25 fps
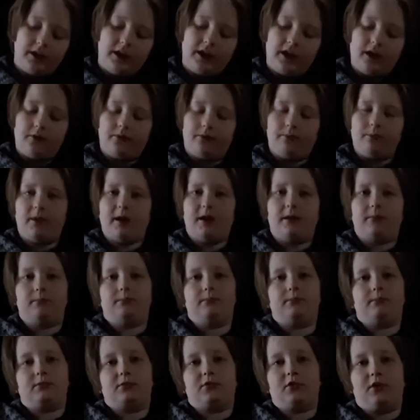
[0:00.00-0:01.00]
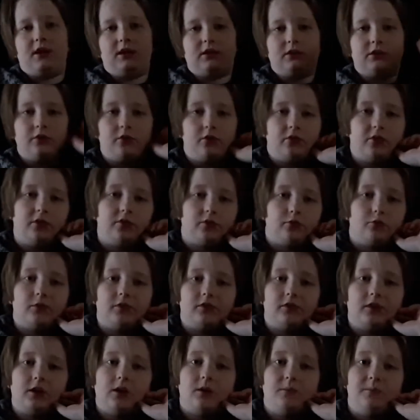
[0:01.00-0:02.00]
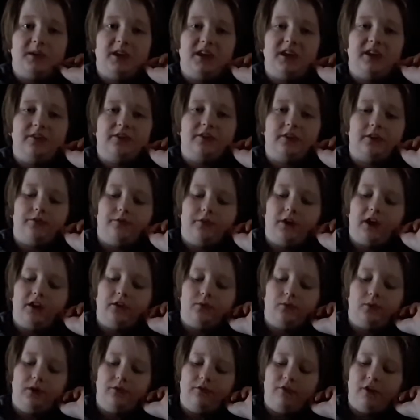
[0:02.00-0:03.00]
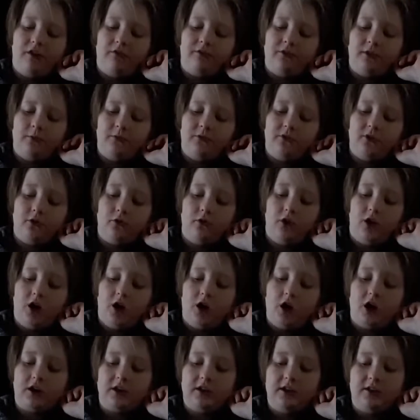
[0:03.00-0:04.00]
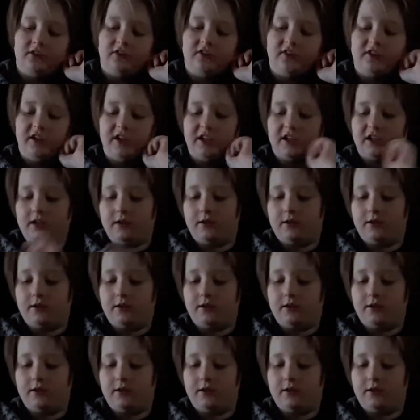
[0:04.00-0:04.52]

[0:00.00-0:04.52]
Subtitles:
And then Greg knew this wasn't going to be an easy fight when one of them threw a hockey stick.